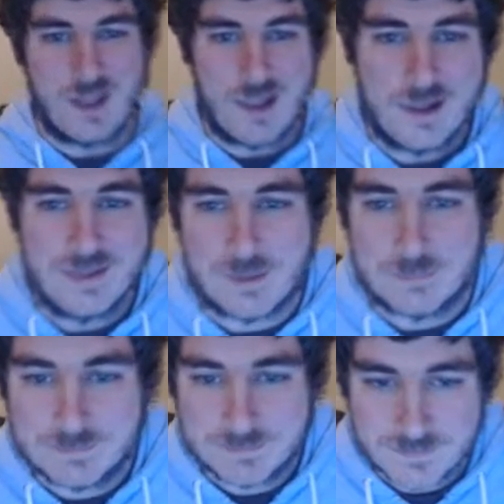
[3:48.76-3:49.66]
Now,
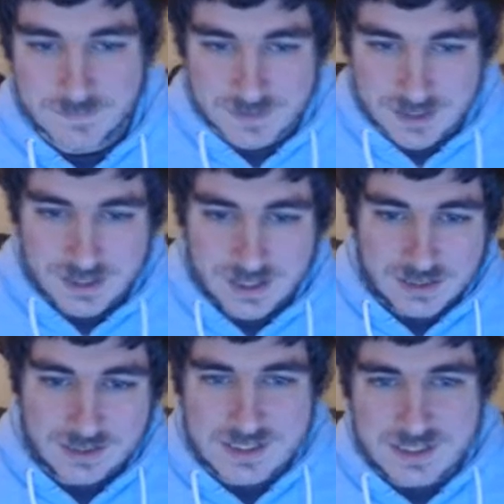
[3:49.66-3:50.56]

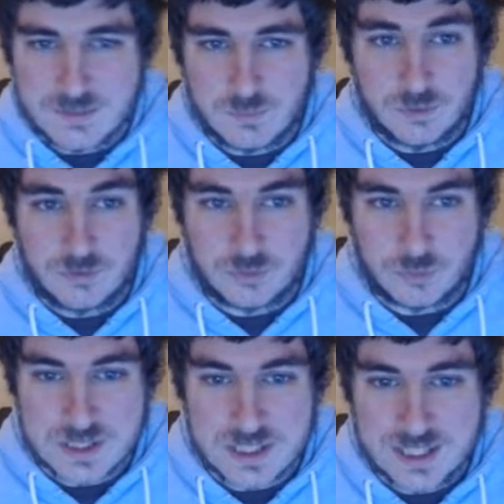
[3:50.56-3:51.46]
let's see what
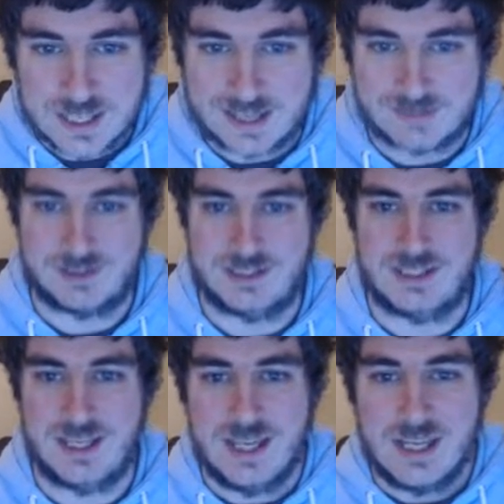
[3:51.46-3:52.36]
we it's a
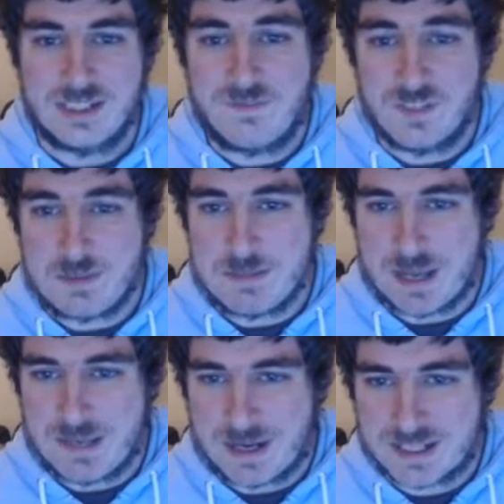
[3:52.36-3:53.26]
Need for Speed
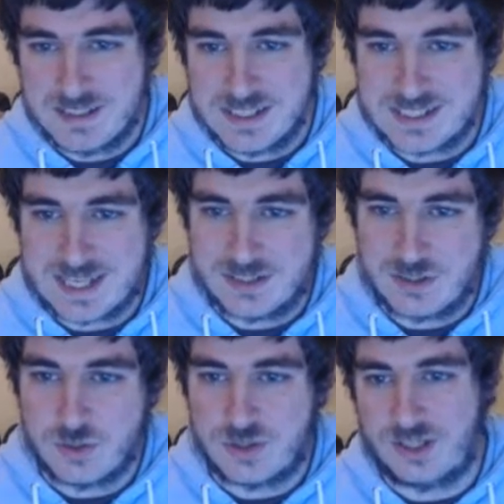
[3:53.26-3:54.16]
Payback's Nissan
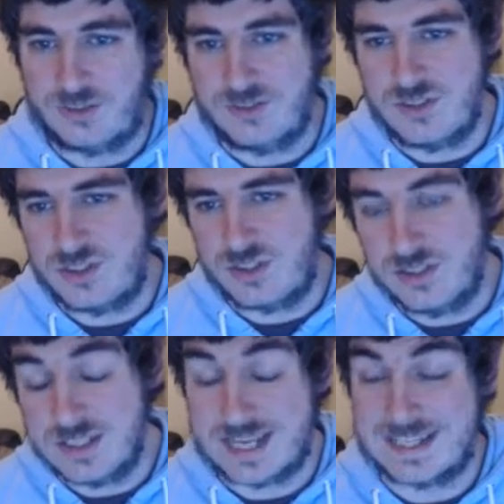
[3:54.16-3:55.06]
2000,
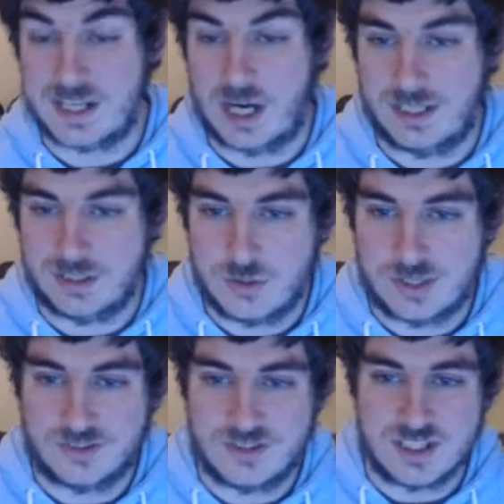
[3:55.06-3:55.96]
Nissan Skyline
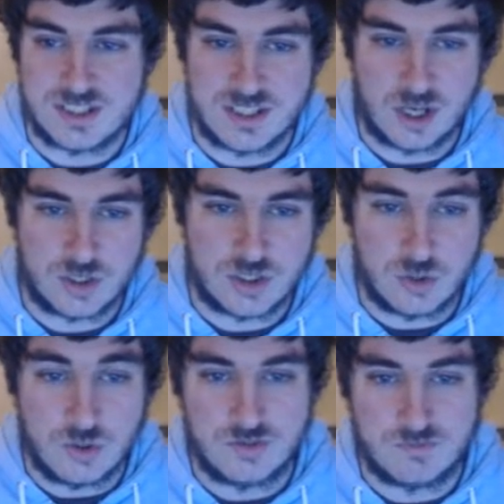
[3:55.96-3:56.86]
2000 GTR
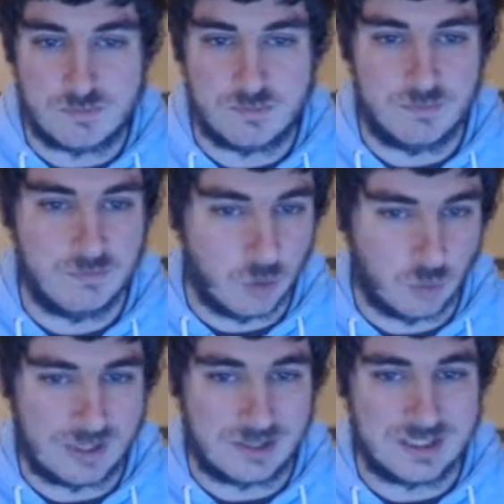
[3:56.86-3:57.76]
should have
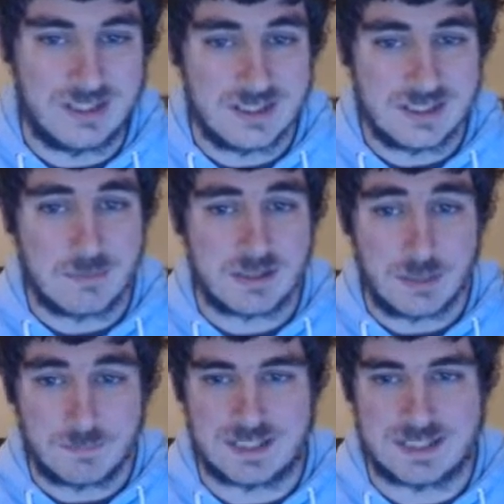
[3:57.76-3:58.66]
rolled out in December's
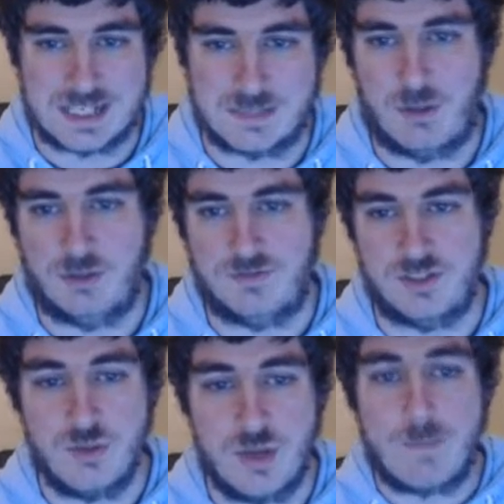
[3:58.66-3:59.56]
update as part of the
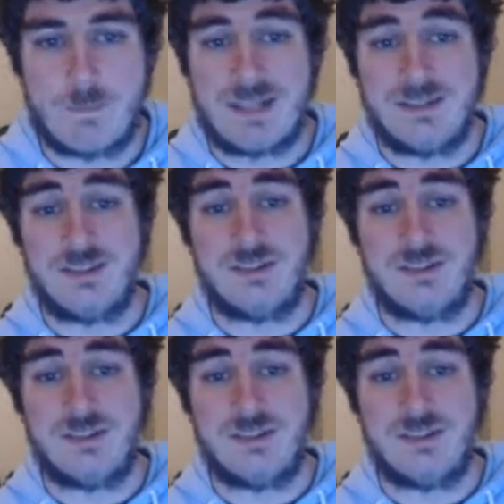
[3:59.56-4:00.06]
new abandoned